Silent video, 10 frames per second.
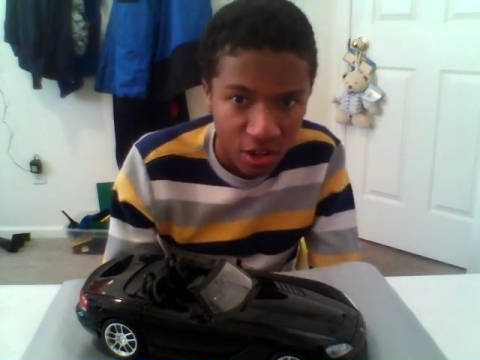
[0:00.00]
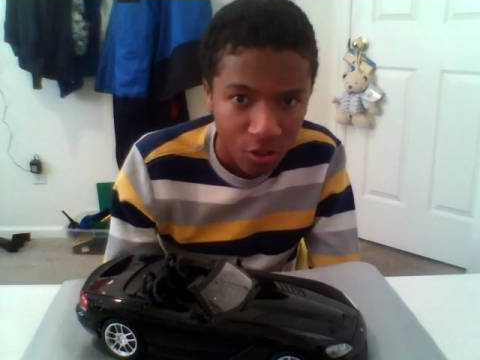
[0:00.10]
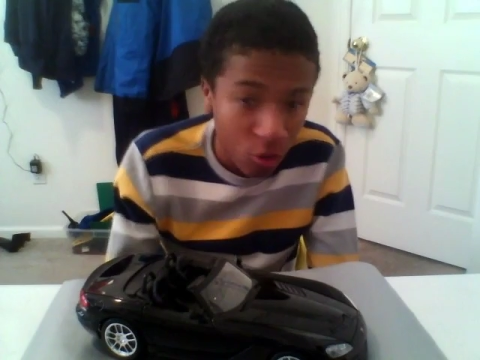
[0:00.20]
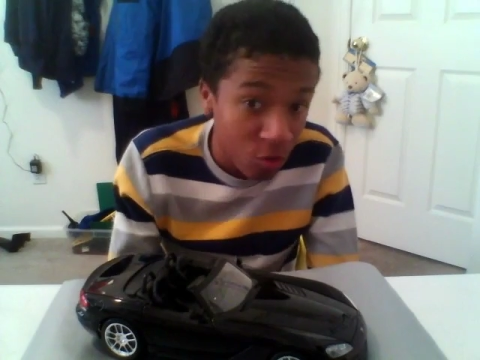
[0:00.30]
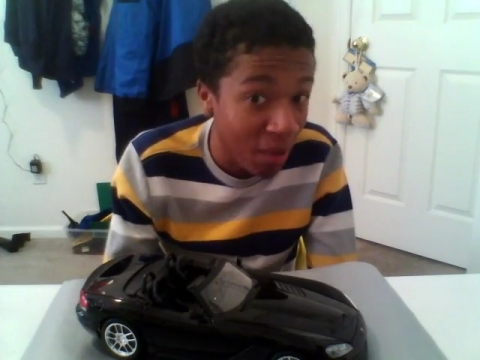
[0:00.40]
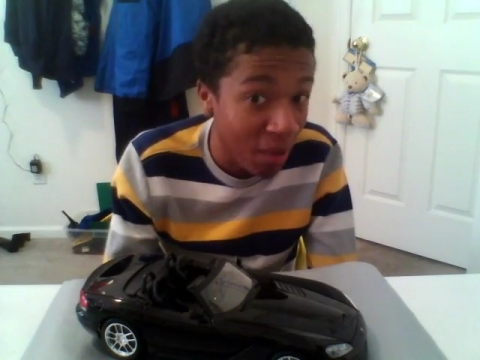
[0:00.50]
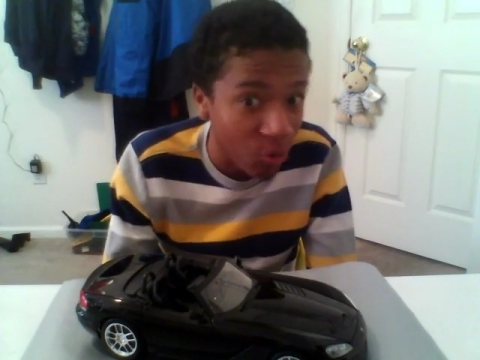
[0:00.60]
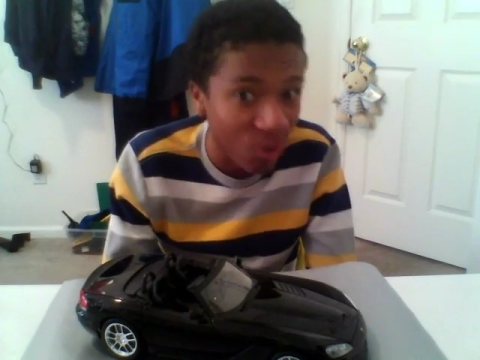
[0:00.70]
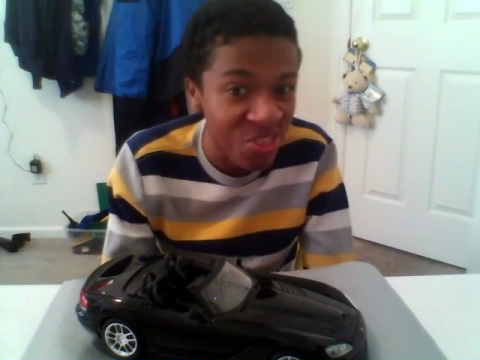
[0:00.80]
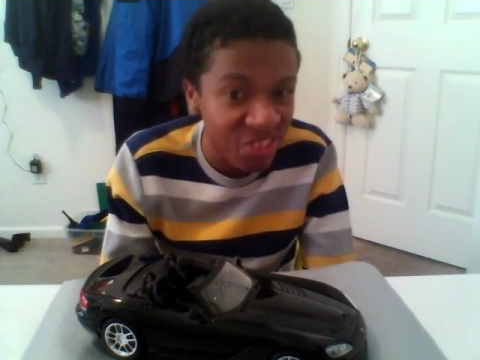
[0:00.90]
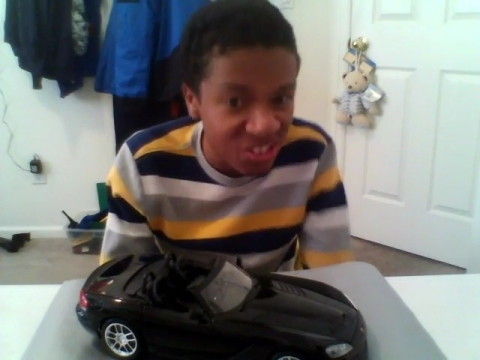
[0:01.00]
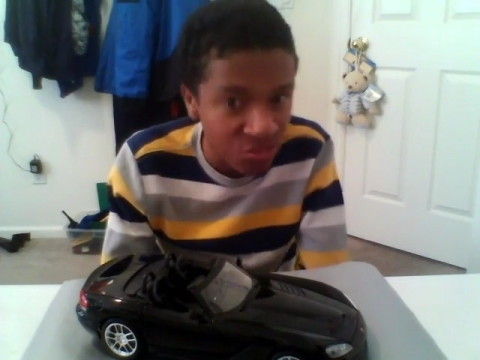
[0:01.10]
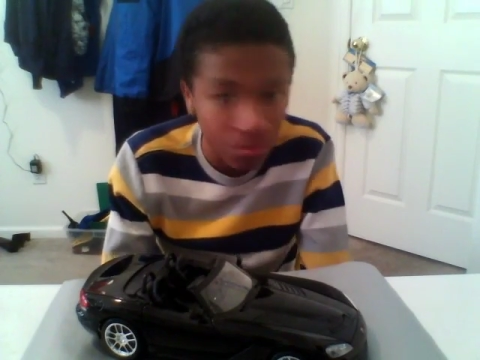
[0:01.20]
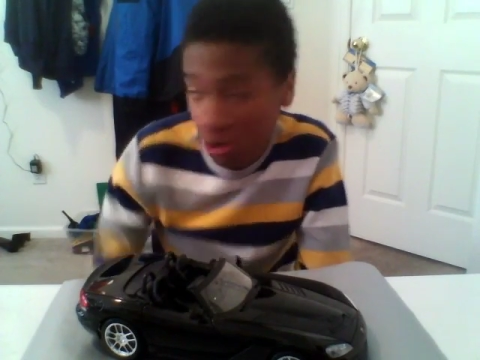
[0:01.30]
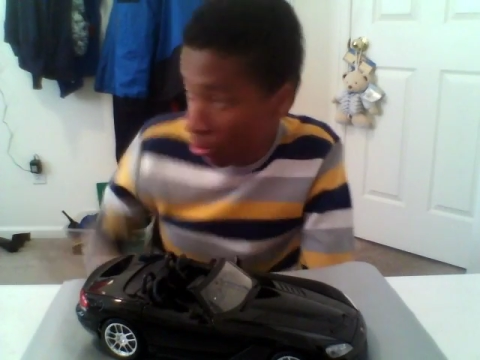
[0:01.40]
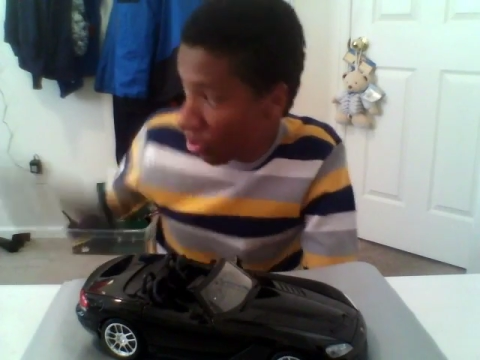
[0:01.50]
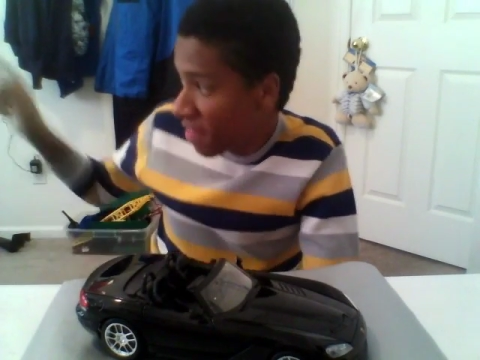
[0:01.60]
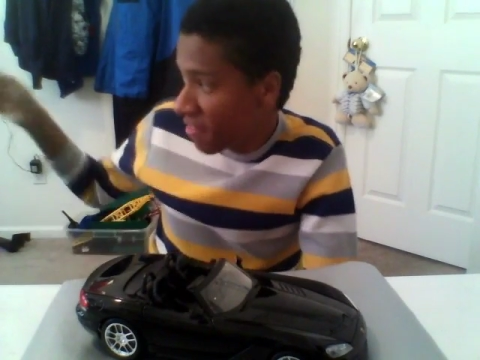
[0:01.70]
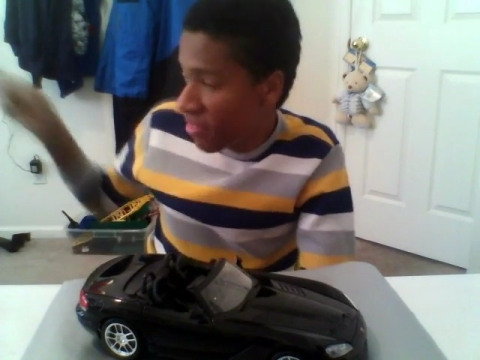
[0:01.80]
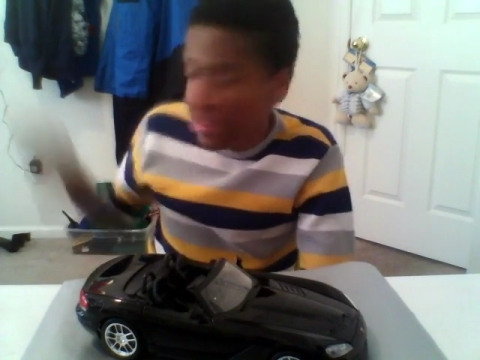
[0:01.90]
look better on this model
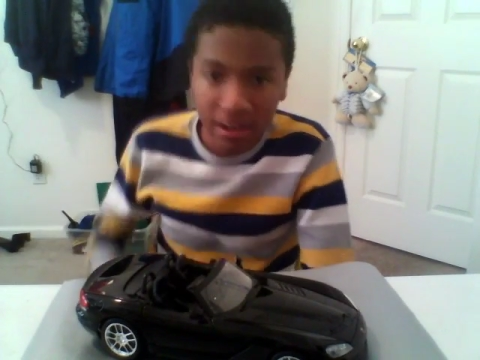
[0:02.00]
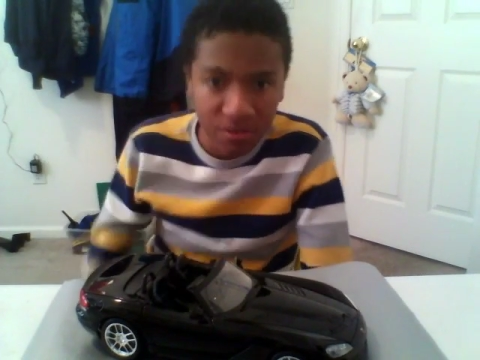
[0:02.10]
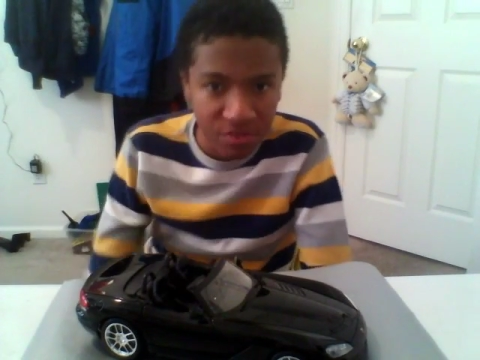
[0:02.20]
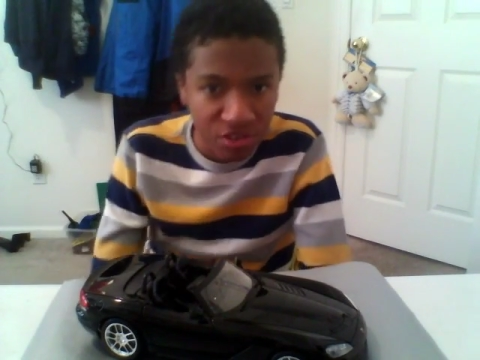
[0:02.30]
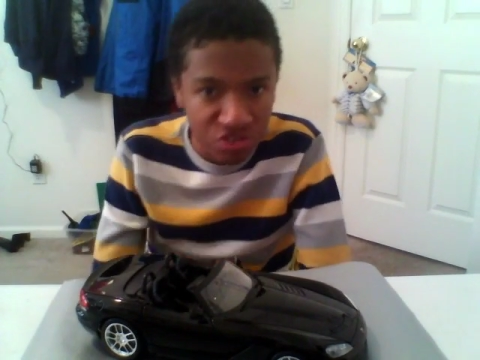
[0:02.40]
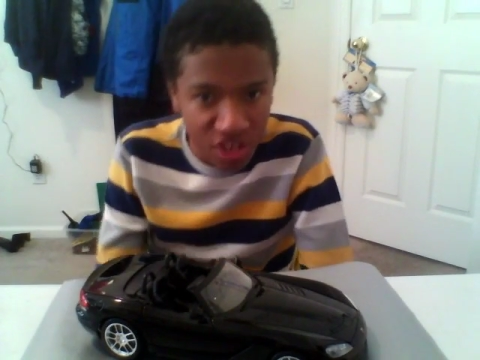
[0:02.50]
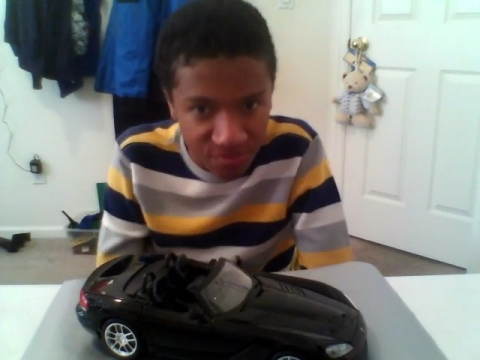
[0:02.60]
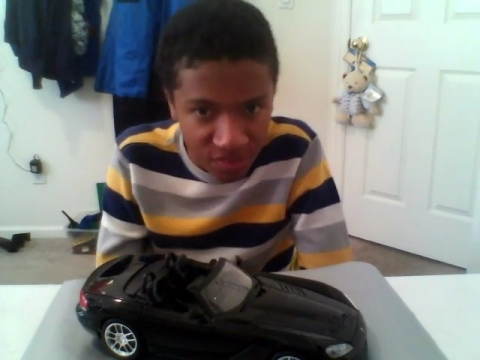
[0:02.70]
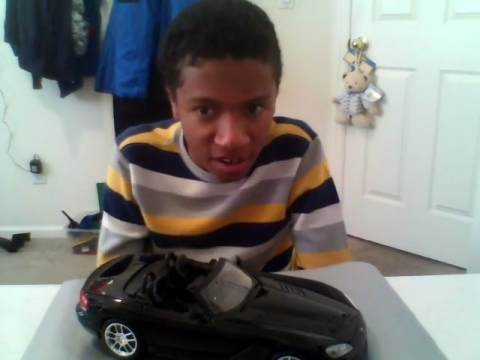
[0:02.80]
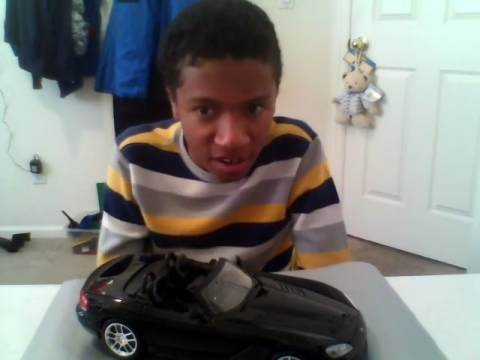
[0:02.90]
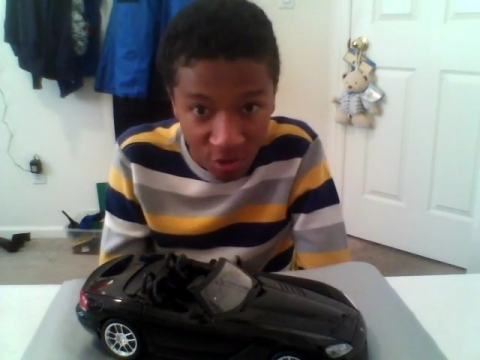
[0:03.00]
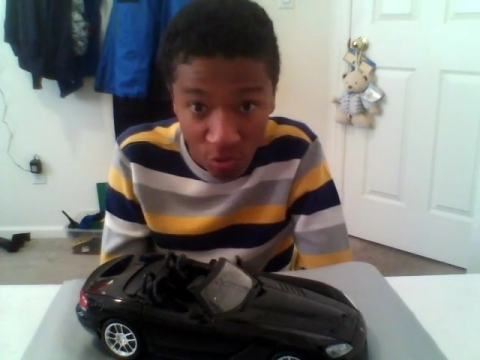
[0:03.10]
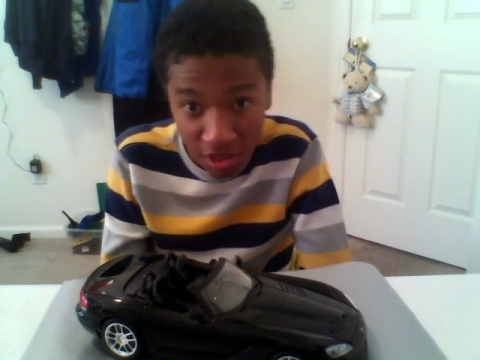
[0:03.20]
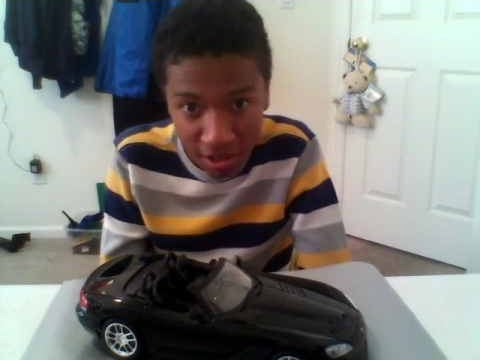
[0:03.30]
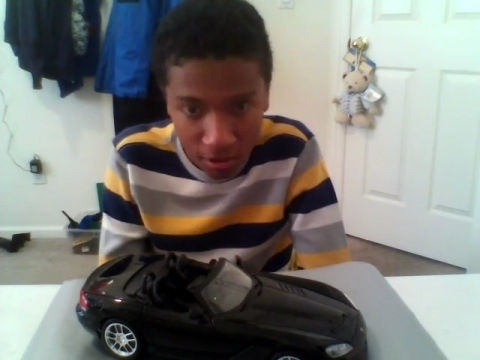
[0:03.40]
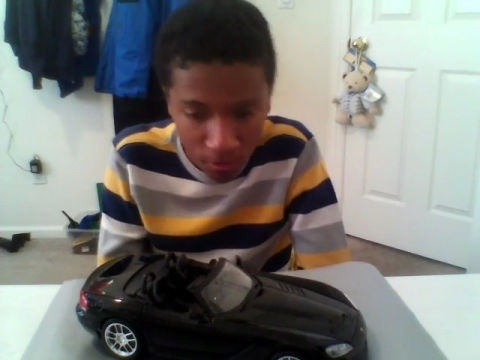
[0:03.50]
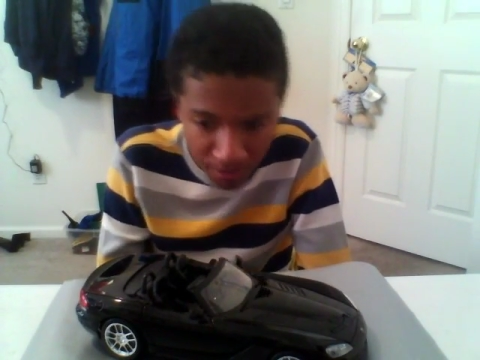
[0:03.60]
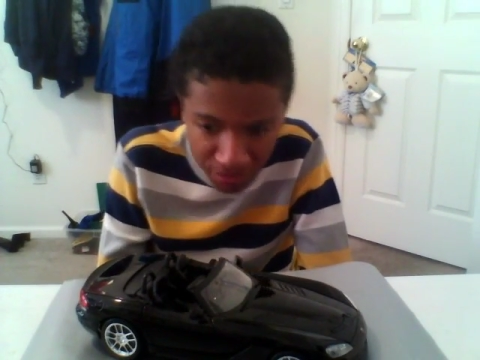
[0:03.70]
than that of the Gen 5 over there.